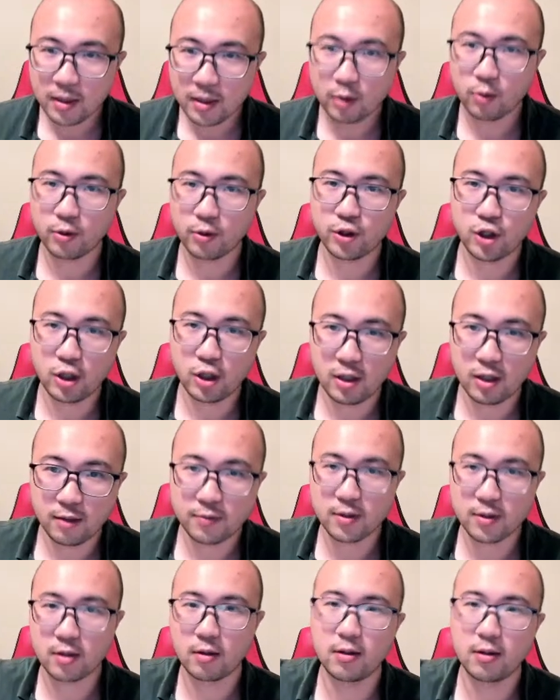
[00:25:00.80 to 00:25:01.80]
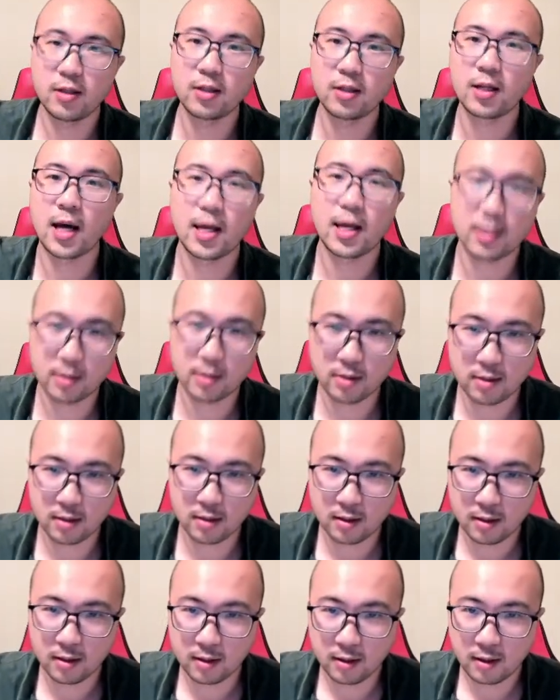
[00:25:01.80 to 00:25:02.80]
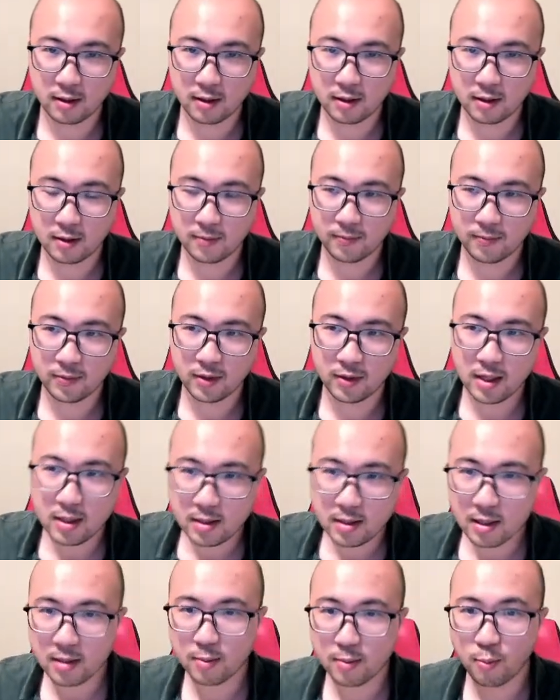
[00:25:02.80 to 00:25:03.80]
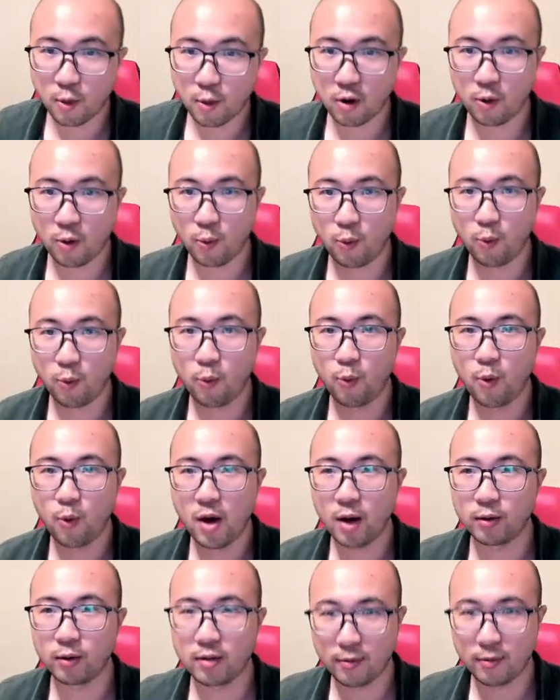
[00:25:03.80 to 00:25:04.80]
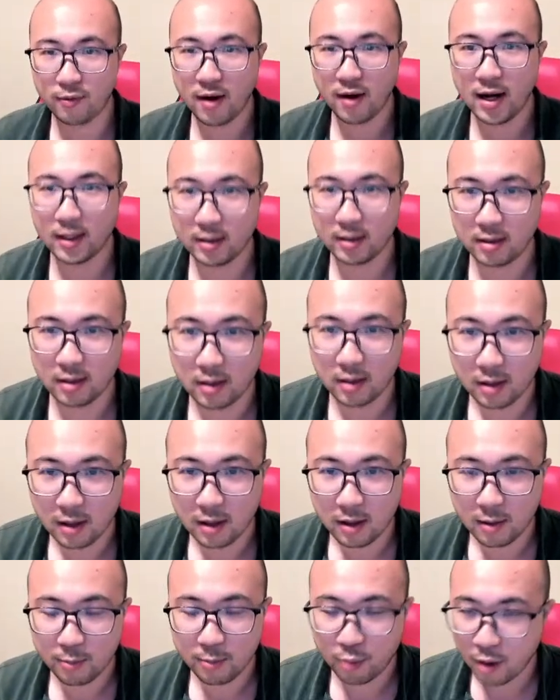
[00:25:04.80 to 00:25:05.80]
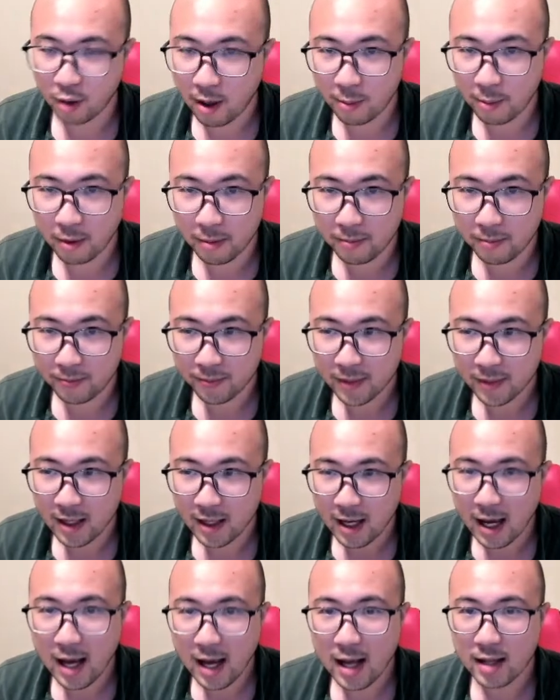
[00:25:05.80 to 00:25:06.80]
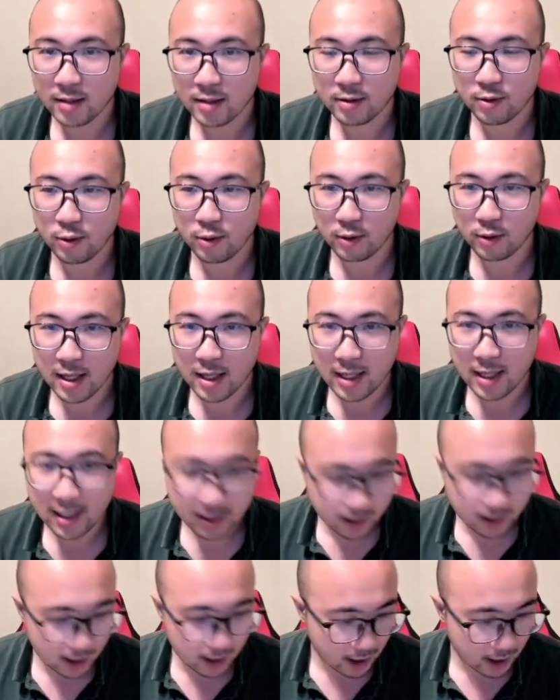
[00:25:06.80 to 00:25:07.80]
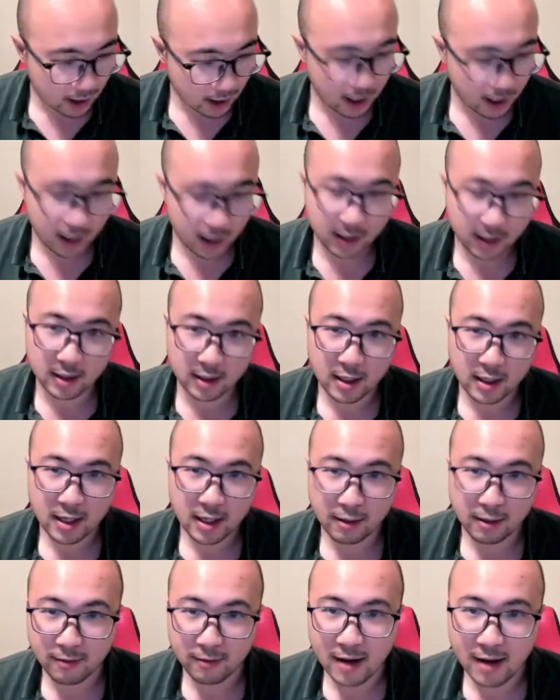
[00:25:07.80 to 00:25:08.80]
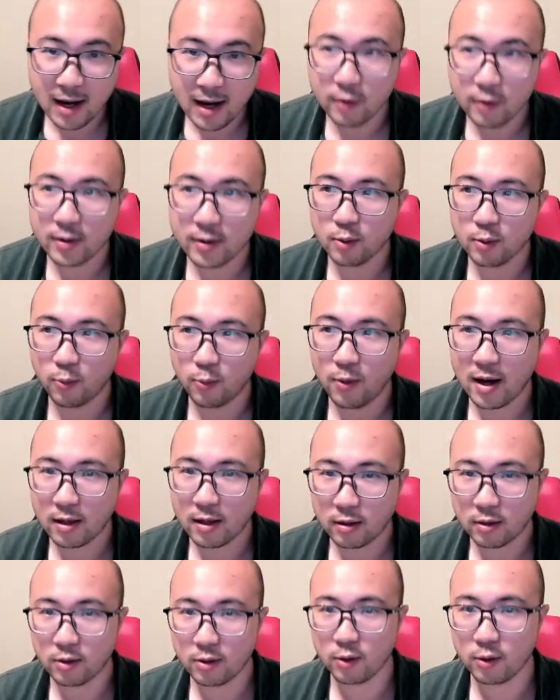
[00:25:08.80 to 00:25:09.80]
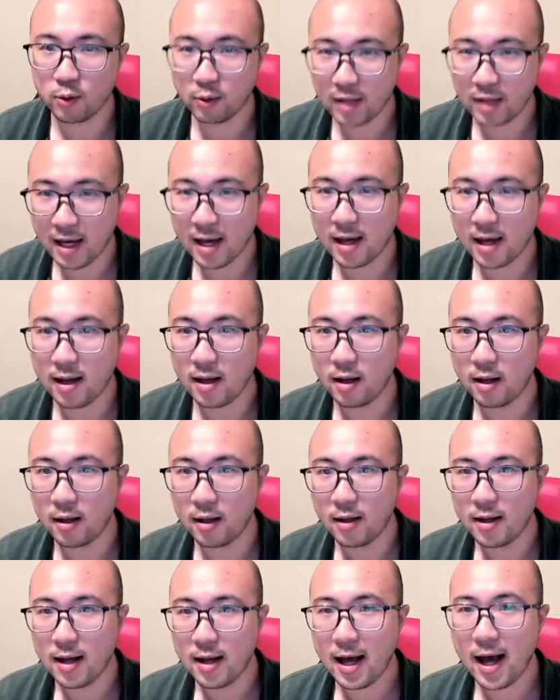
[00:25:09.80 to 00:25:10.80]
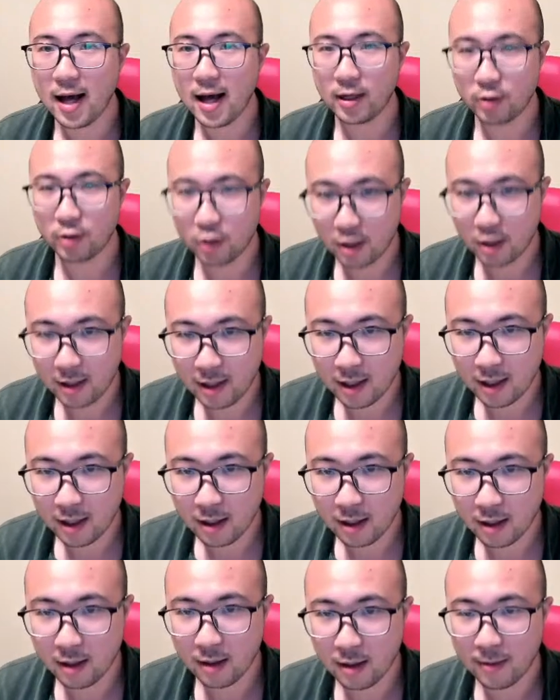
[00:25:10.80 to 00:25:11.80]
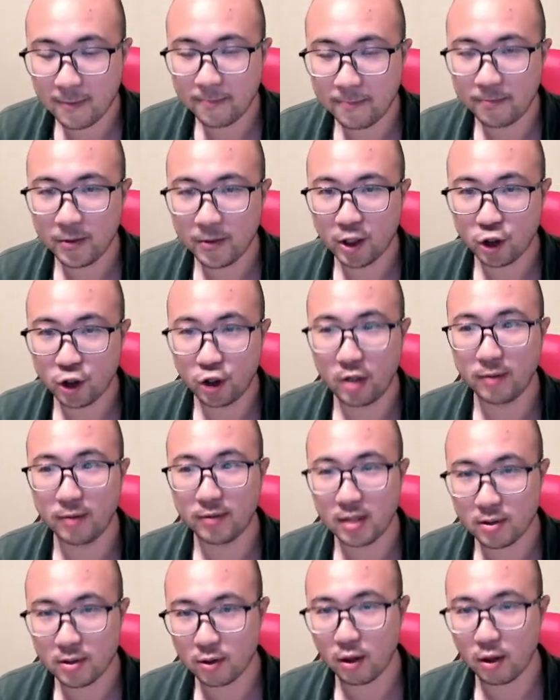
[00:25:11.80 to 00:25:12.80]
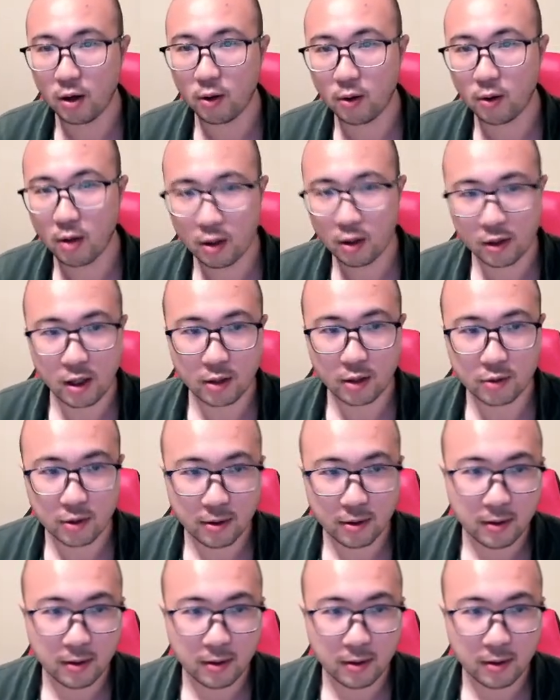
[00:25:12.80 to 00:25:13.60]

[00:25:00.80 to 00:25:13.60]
to achieve certain tasks. This is more well-defined problem. and you can easily like evaluate whether you can actually achieve this goal or not.